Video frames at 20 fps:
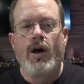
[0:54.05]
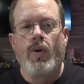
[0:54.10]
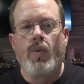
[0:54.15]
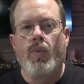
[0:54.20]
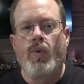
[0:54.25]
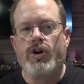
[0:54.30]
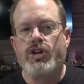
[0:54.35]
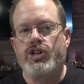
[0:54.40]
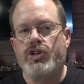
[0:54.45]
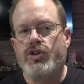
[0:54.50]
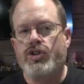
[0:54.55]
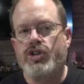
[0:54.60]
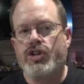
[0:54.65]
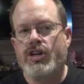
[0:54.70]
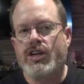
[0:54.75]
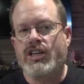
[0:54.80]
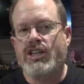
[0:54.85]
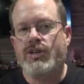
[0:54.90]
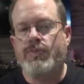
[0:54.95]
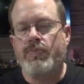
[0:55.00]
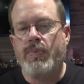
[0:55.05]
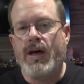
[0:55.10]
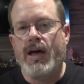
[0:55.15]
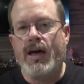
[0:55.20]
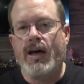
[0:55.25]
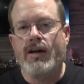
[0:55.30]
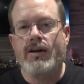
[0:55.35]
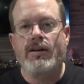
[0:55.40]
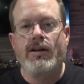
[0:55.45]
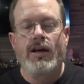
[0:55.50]
what you should
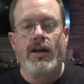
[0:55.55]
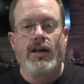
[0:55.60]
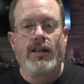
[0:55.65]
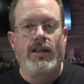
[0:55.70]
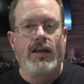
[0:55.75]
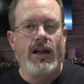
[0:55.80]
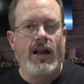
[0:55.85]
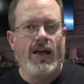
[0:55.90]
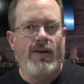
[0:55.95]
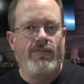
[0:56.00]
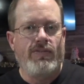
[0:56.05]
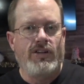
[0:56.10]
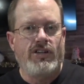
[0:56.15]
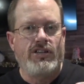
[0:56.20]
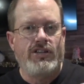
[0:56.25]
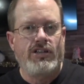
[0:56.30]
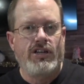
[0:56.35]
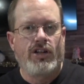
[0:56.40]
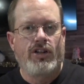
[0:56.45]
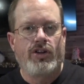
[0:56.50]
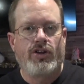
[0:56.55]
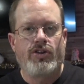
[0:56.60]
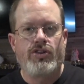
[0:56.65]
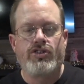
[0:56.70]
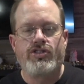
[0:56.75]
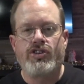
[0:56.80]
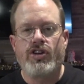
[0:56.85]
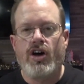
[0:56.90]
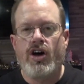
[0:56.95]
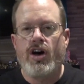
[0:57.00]
expect. They'd have
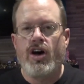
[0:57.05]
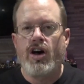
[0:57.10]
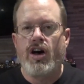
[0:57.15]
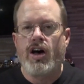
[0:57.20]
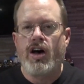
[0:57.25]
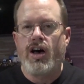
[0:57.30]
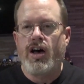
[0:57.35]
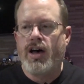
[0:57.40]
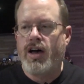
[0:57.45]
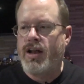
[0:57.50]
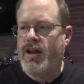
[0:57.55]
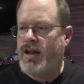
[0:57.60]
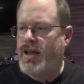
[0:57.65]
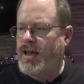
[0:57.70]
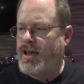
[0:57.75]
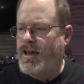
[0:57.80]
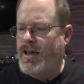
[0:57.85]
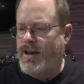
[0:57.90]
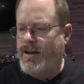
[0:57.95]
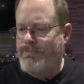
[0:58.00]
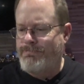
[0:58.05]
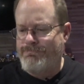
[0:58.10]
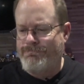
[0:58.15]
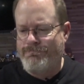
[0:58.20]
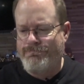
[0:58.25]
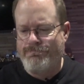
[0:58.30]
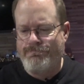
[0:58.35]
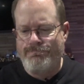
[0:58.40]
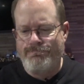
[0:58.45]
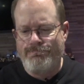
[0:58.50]
distillers on and
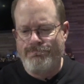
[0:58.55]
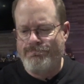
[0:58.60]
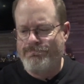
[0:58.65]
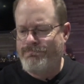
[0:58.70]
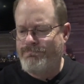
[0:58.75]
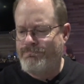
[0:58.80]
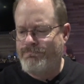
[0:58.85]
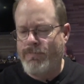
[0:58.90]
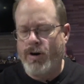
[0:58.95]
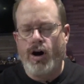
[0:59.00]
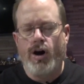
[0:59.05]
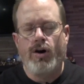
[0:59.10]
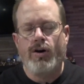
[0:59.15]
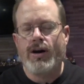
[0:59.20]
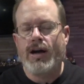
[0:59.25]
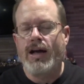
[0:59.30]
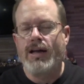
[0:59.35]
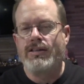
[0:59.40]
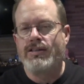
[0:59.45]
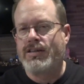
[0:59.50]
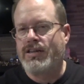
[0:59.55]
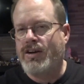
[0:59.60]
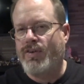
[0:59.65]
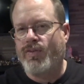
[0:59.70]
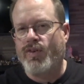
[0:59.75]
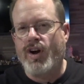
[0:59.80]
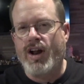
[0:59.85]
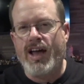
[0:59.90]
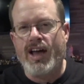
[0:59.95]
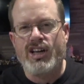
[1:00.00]
all kinds of
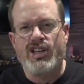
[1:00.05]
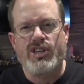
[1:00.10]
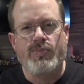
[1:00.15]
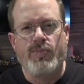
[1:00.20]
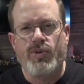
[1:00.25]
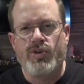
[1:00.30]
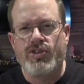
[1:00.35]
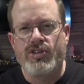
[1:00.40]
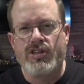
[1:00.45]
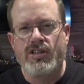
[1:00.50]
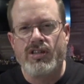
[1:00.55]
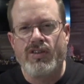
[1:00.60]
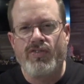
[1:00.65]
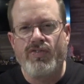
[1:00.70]
different experts in the